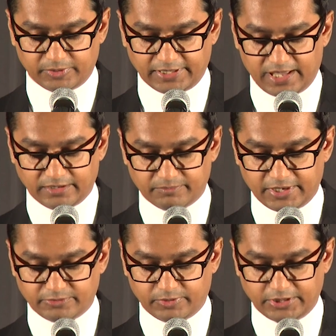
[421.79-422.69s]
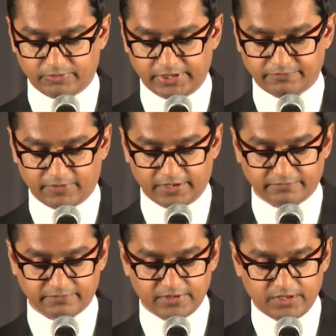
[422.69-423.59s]
per gallon by
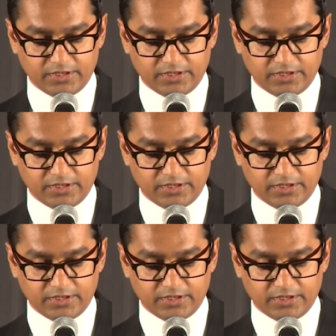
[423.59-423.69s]
2025,